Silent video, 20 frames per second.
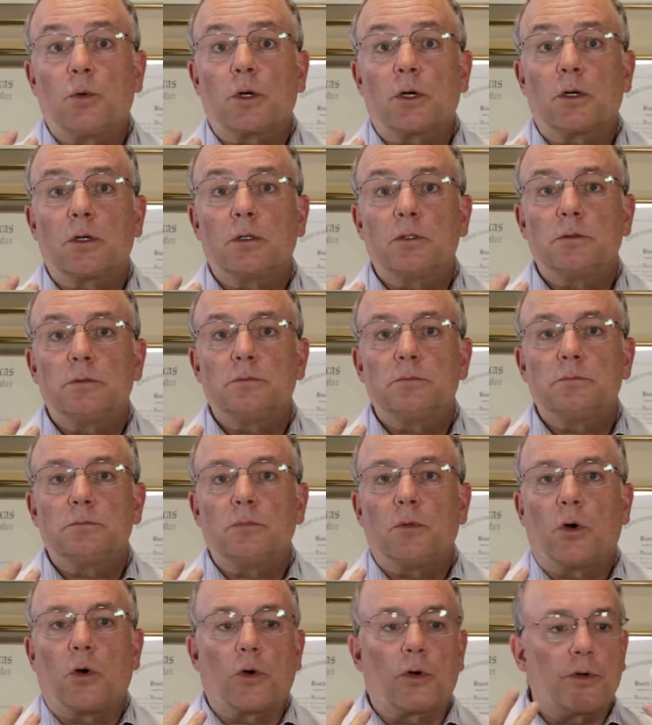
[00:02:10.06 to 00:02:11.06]
work
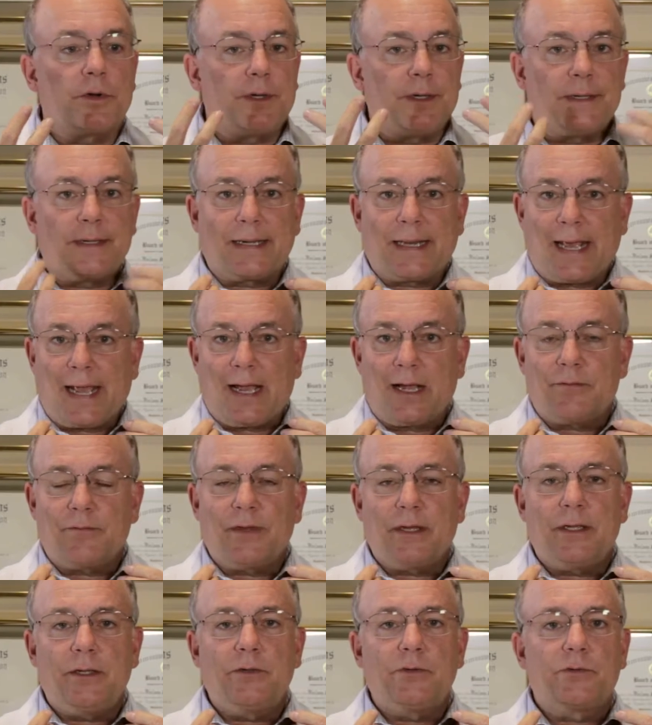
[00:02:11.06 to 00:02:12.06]
or
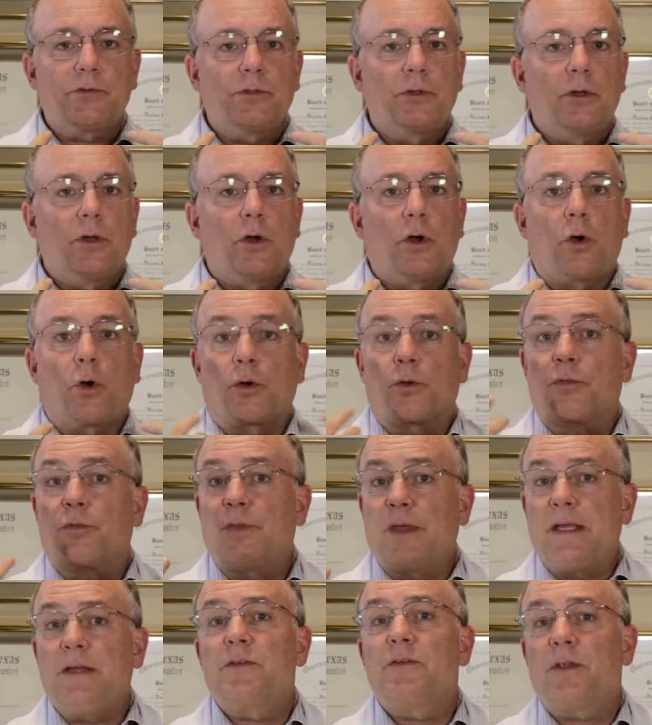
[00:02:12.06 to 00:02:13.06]
cavities or
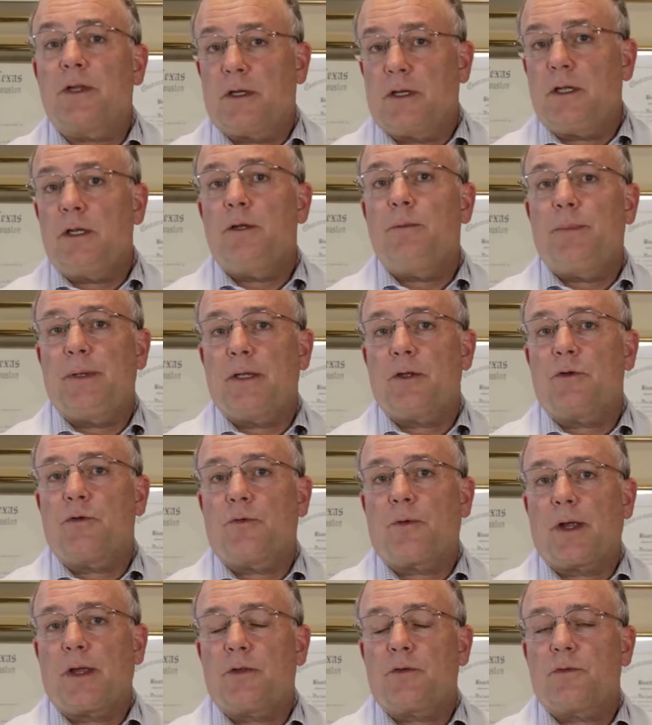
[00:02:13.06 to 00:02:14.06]
things that need to be
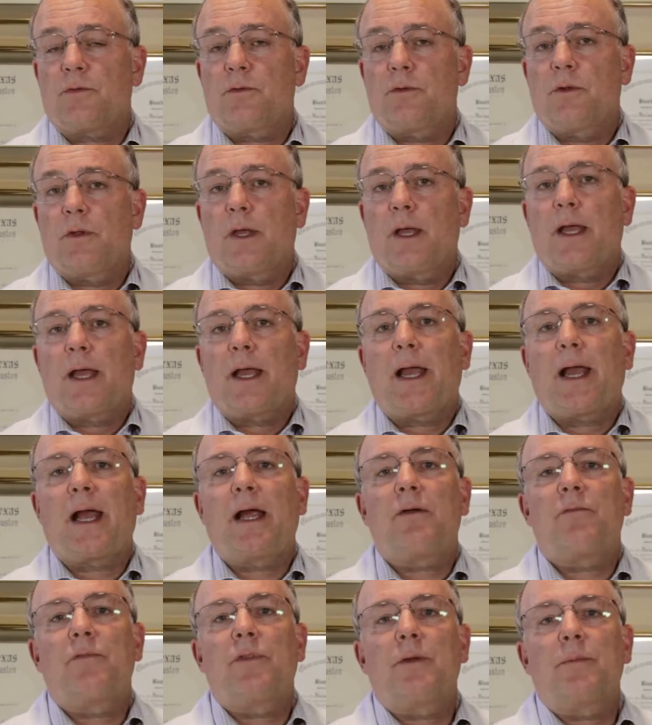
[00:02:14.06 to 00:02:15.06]
addressed,
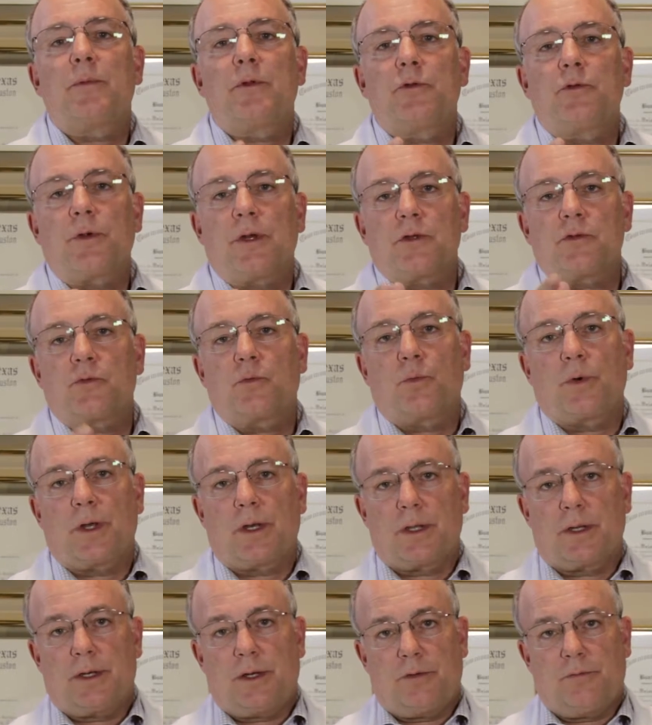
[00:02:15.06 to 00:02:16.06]
have them addressed
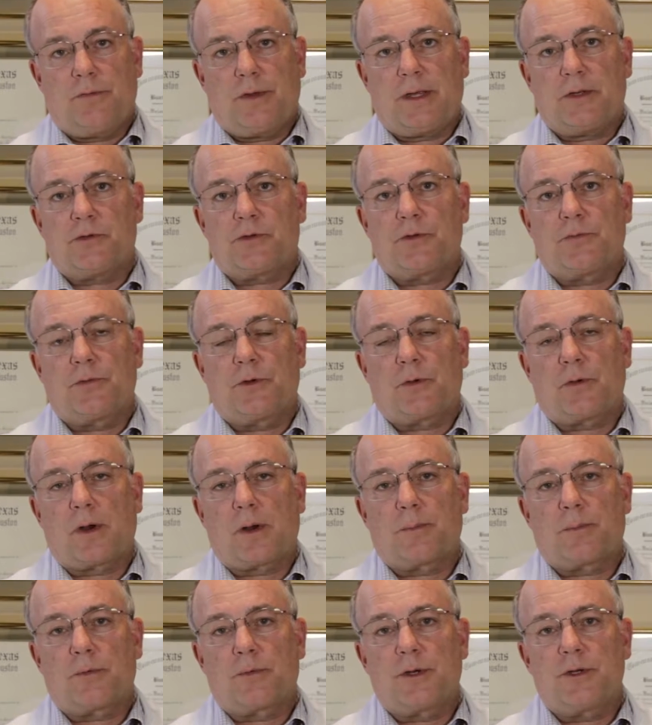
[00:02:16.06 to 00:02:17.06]
well in advance of your
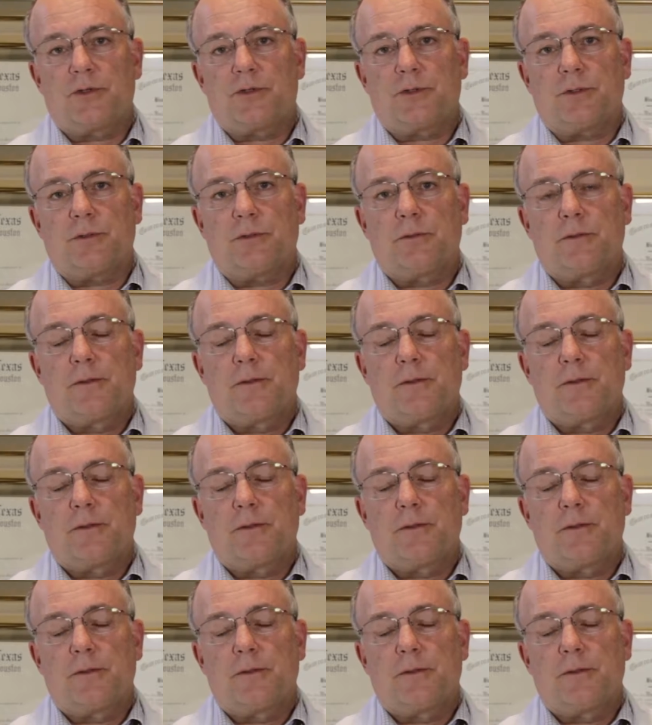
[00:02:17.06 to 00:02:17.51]
operation.